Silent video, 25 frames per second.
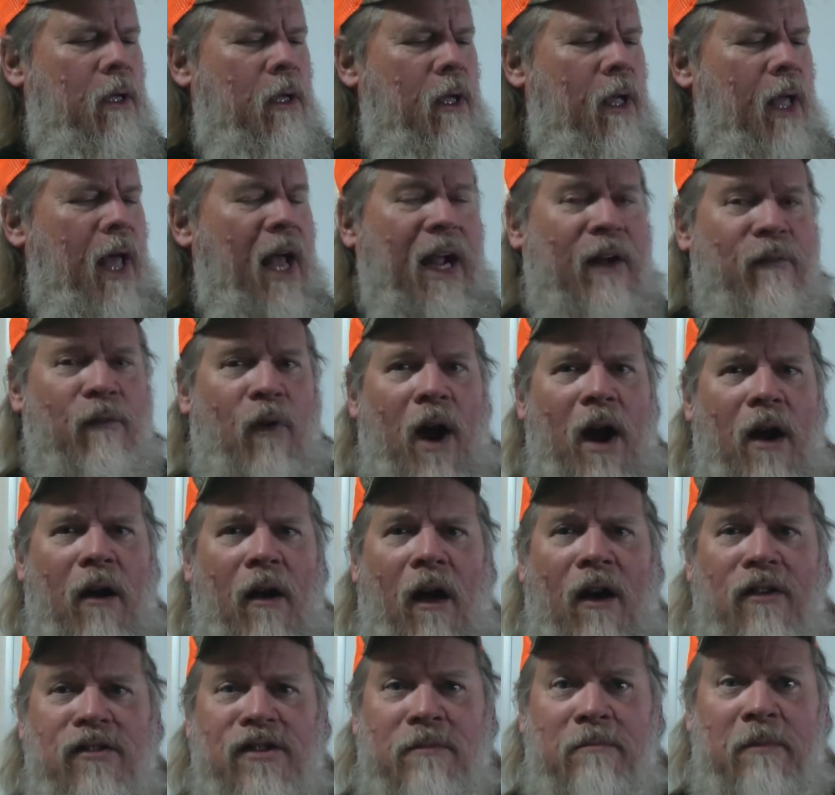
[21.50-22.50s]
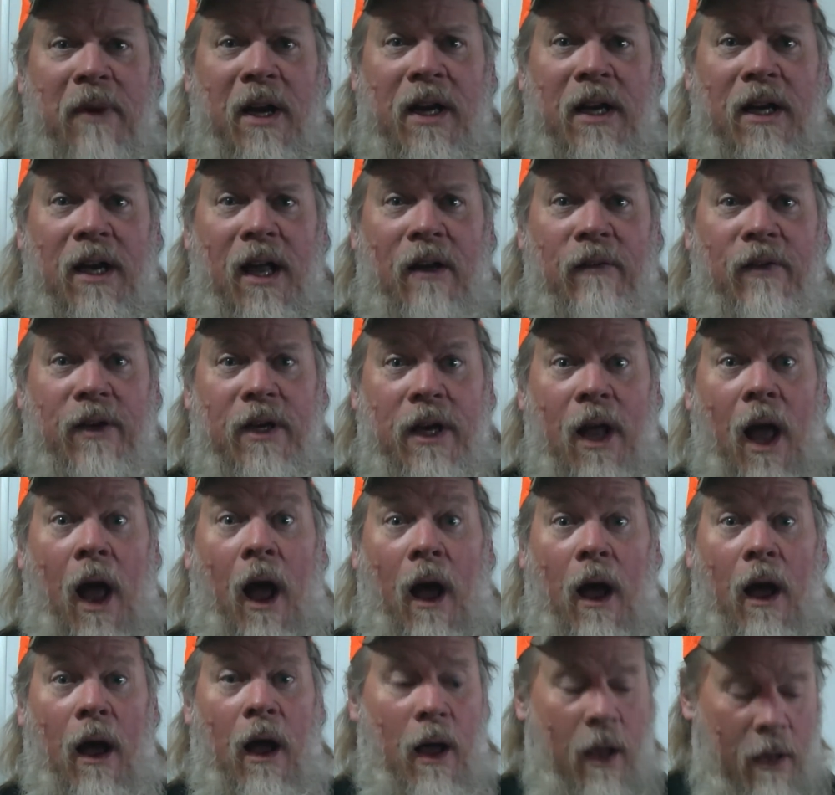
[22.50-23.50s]
Heck, I've already lost a minute of it.
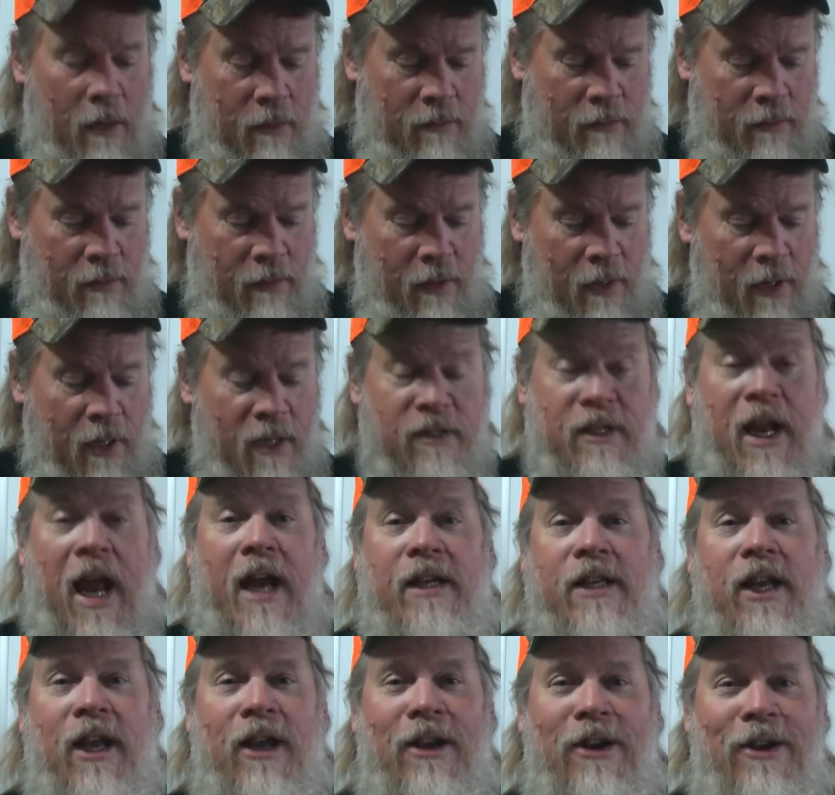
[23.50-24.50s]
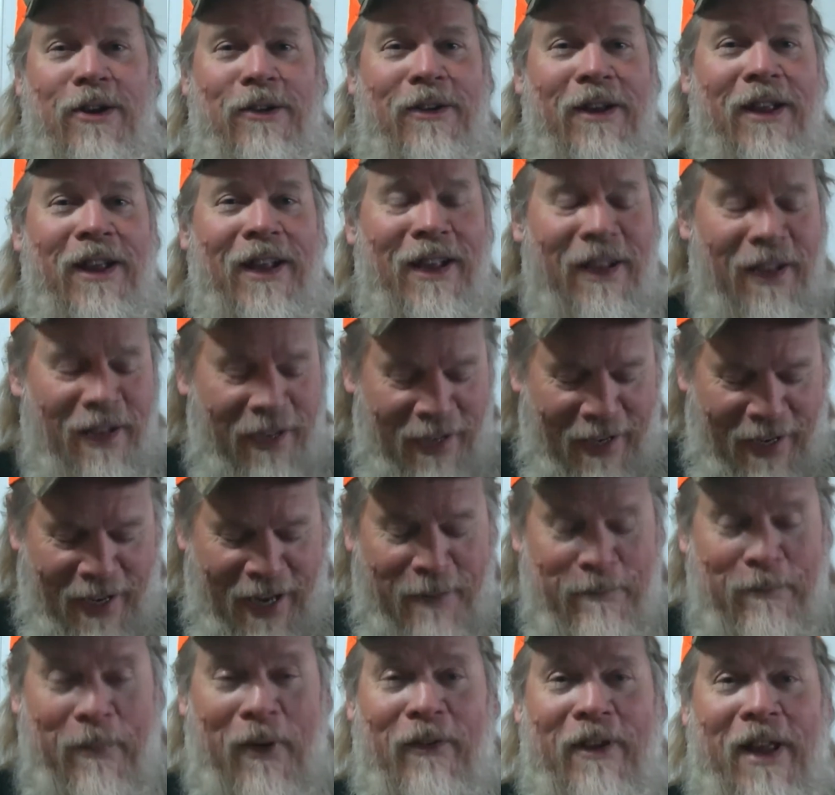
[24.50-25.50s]
Stay tuned.
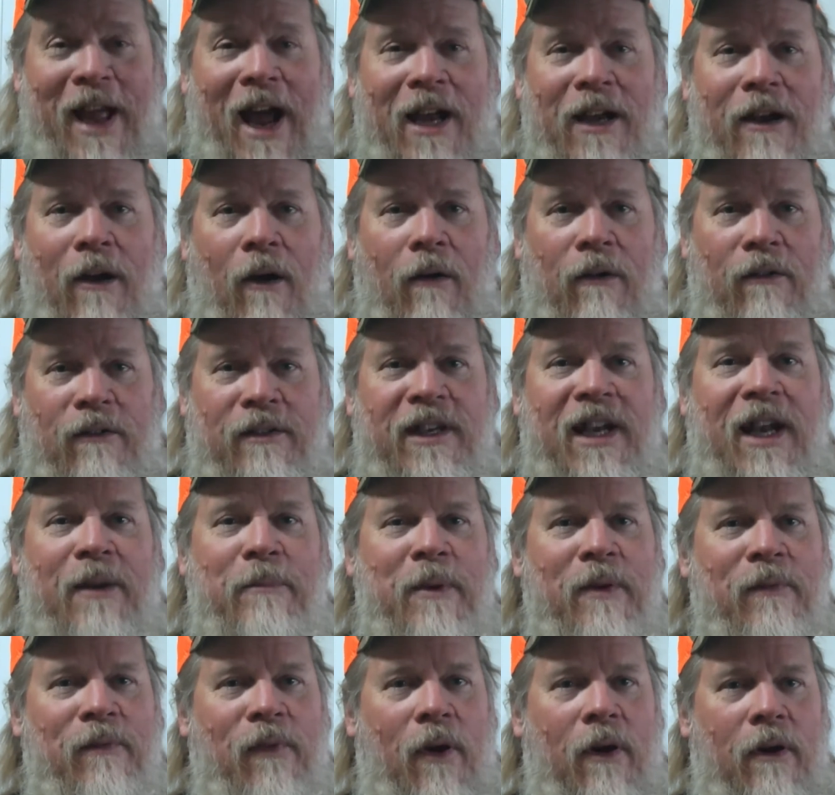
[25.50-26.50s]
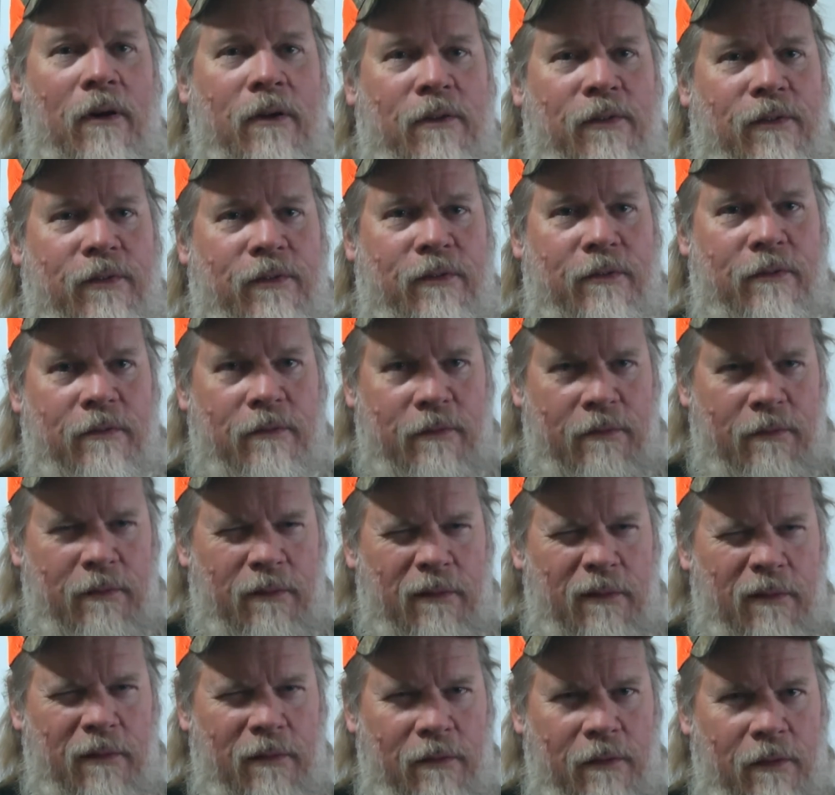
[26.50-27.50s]
Hit Billy Outdoor, DW Verts.
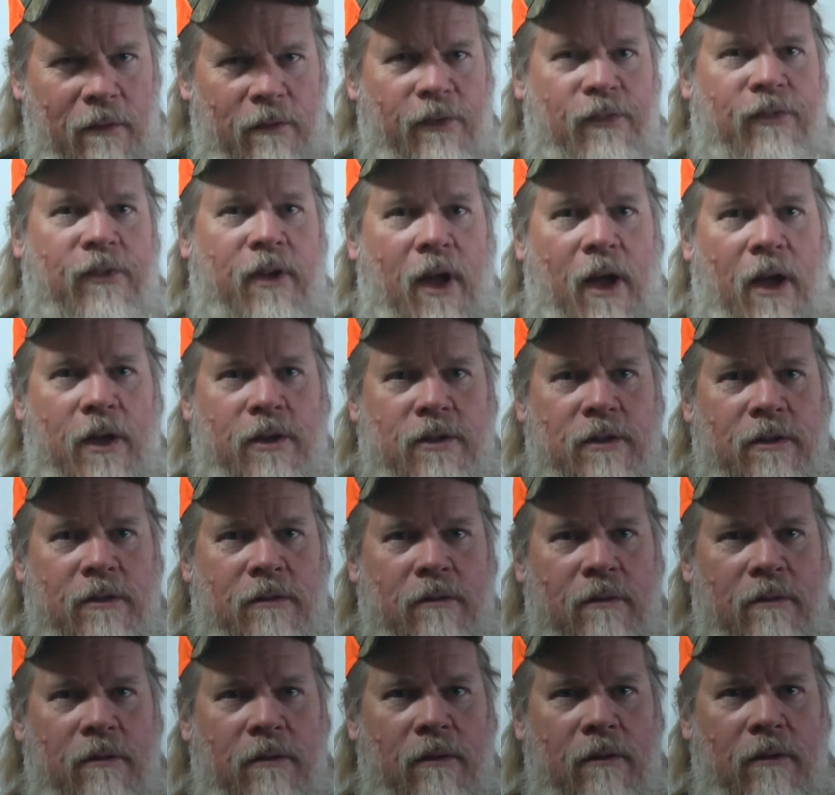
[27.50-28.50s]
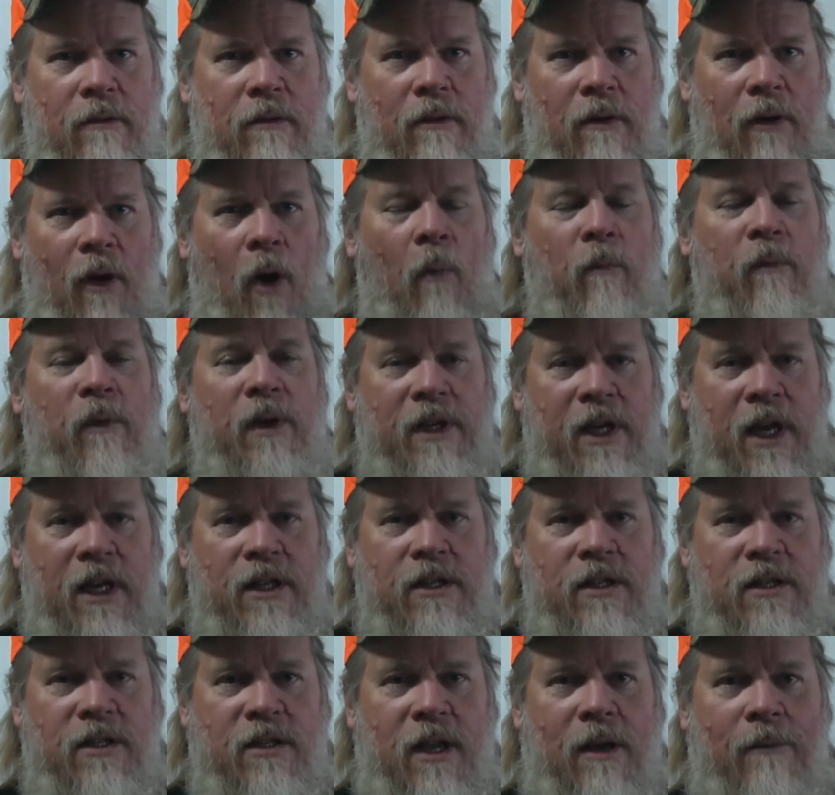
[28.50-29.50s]
A little discussion. Hopefully teach you
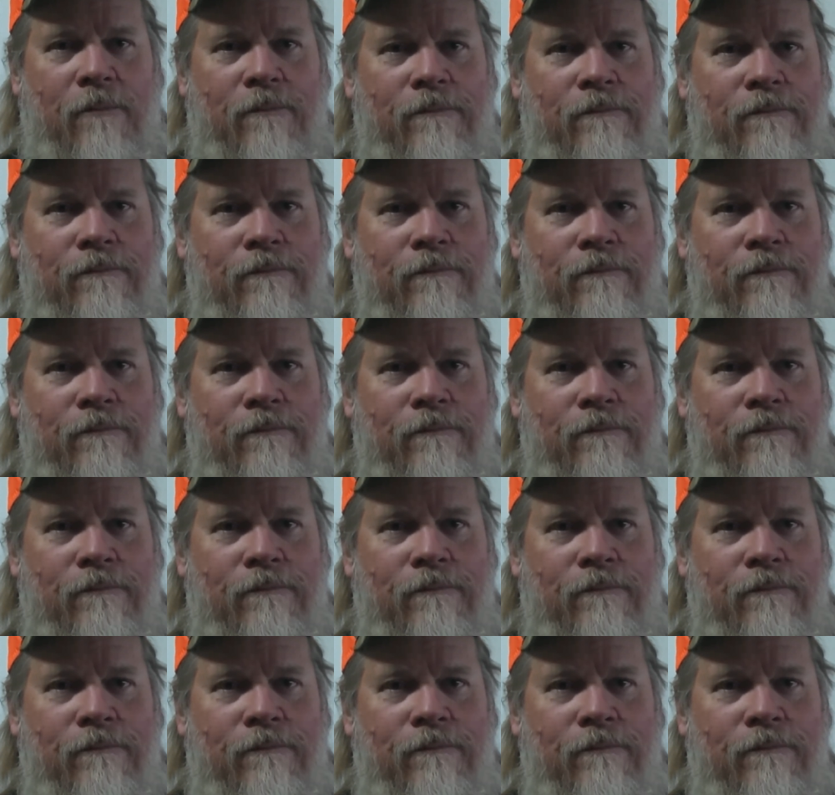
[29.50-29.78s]
something.